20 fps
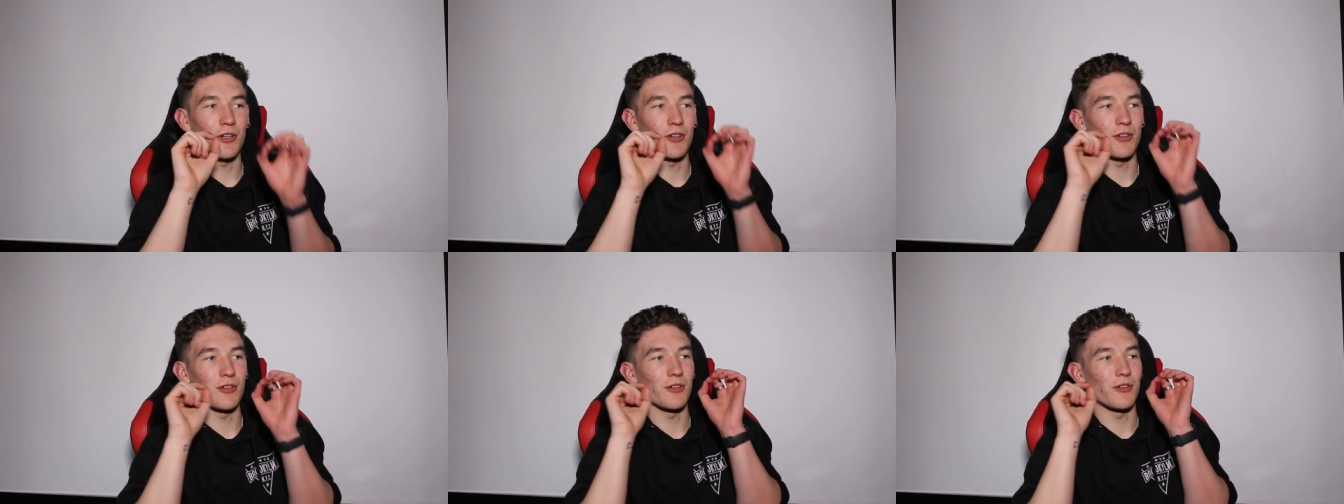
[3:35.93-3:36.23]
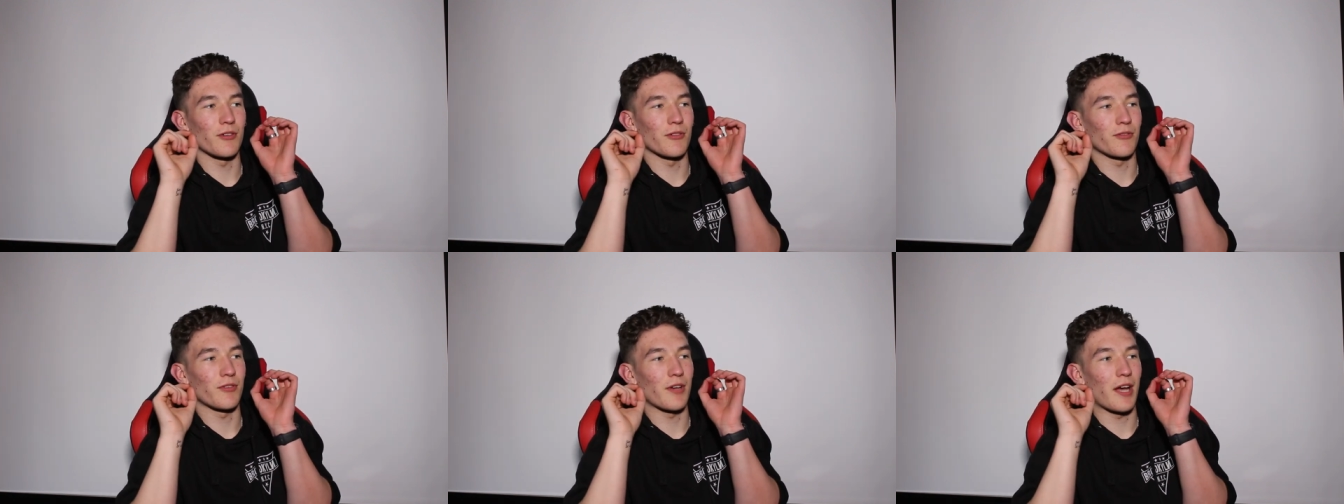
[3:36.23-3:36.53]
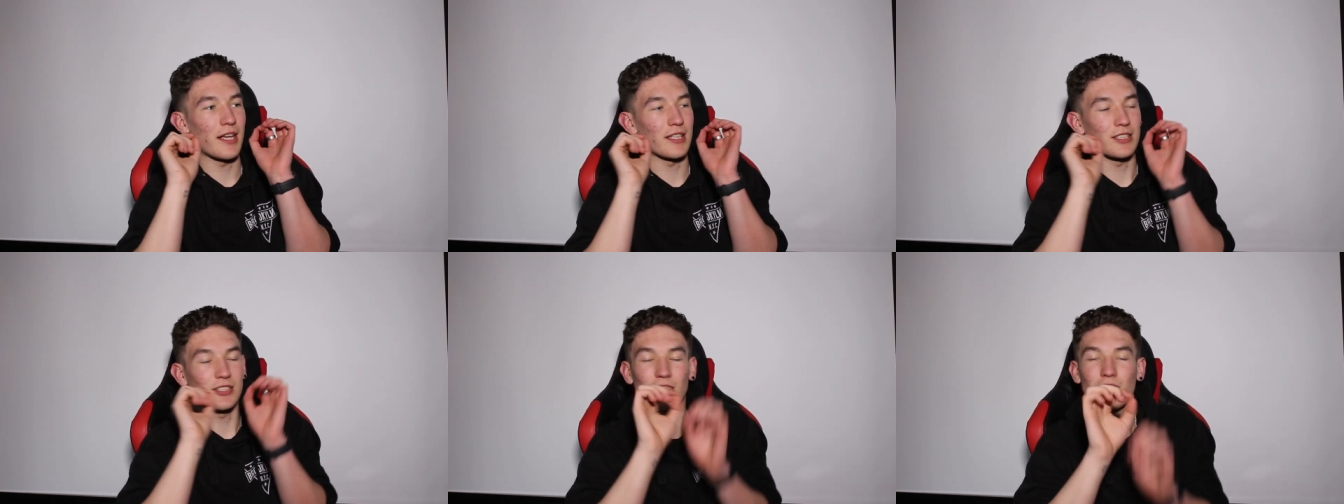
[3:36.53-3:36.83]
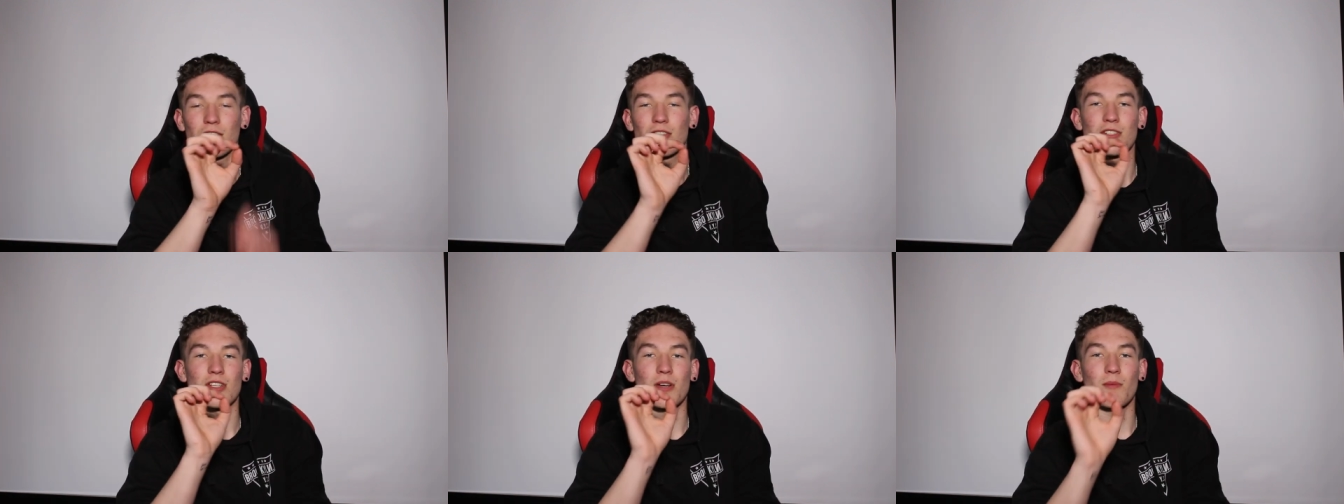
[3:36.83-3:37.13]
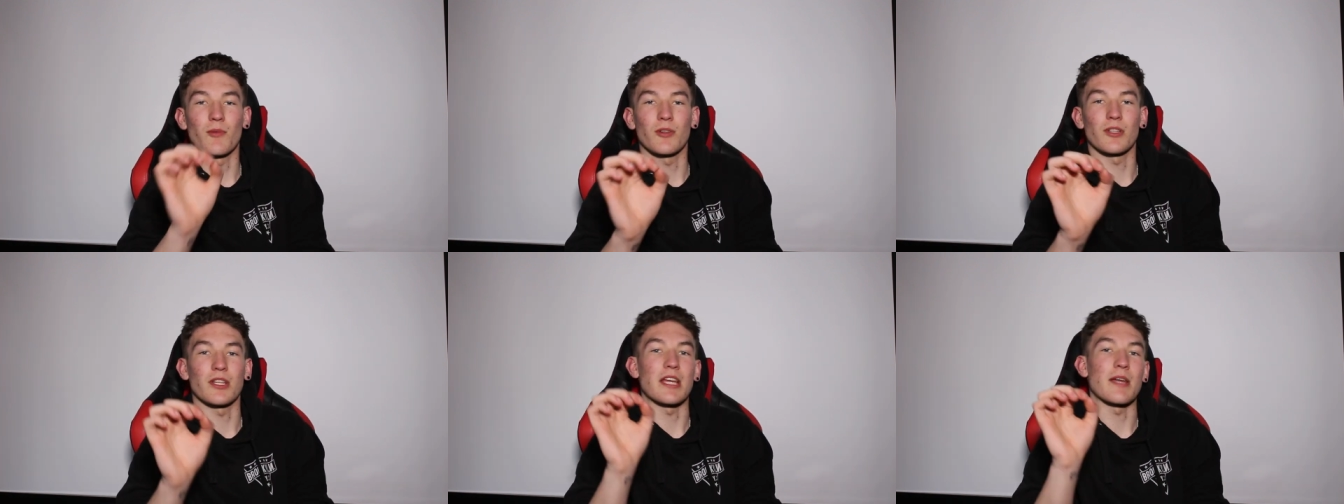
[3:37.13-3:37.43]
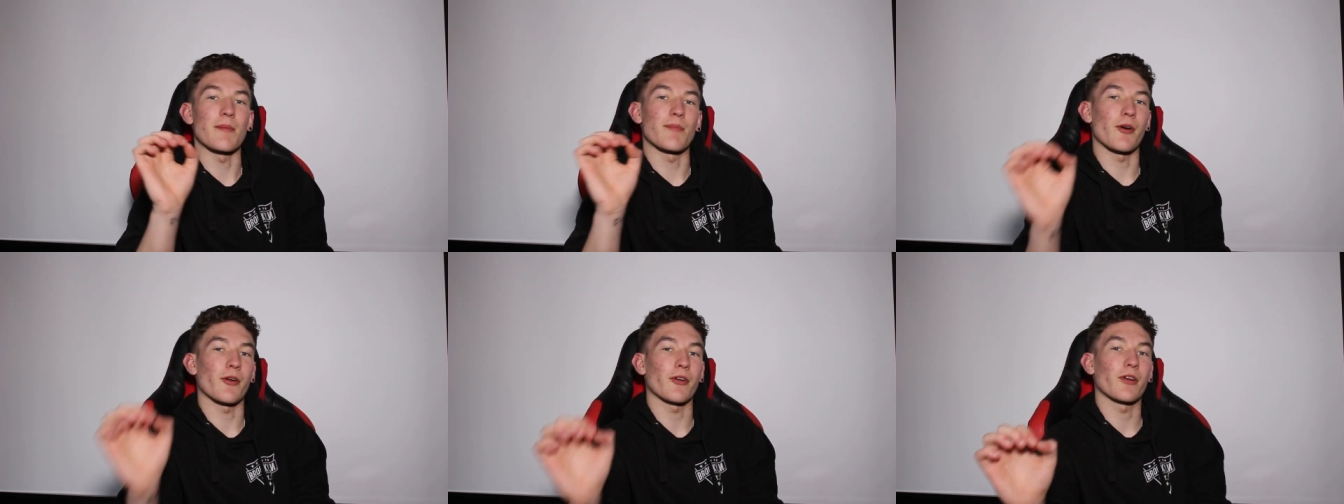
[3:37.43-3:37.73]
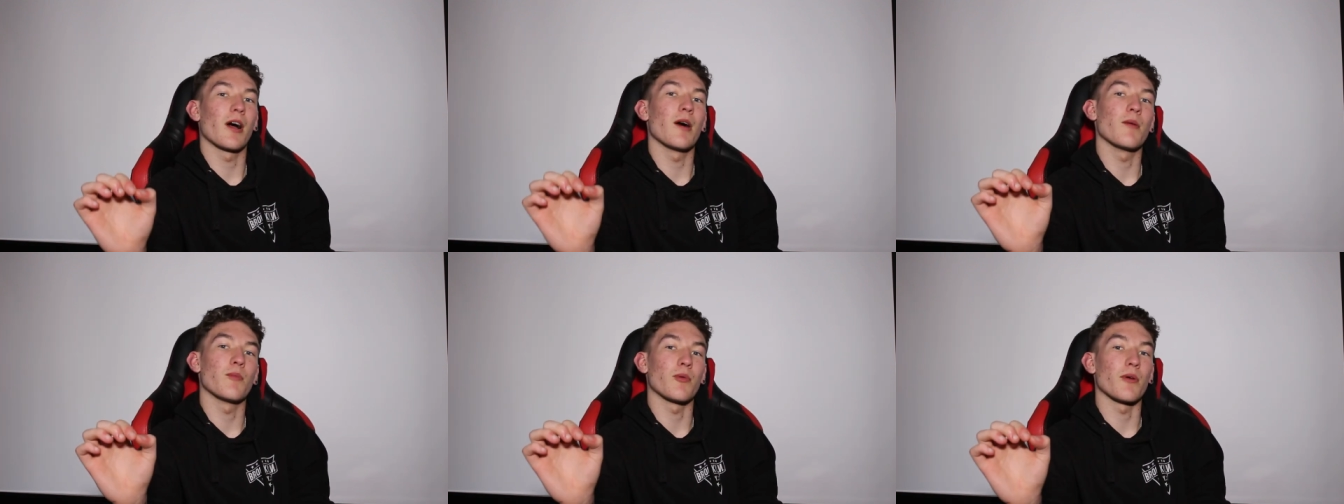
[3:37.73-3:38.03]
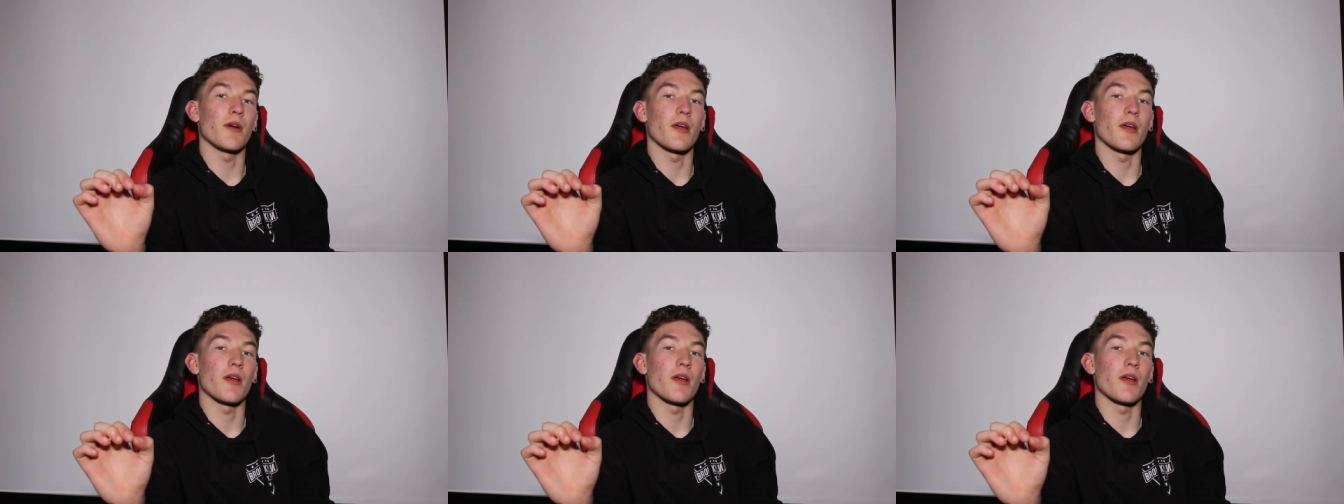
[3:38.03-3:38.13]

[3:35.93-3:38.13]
of a certain someone that he broke up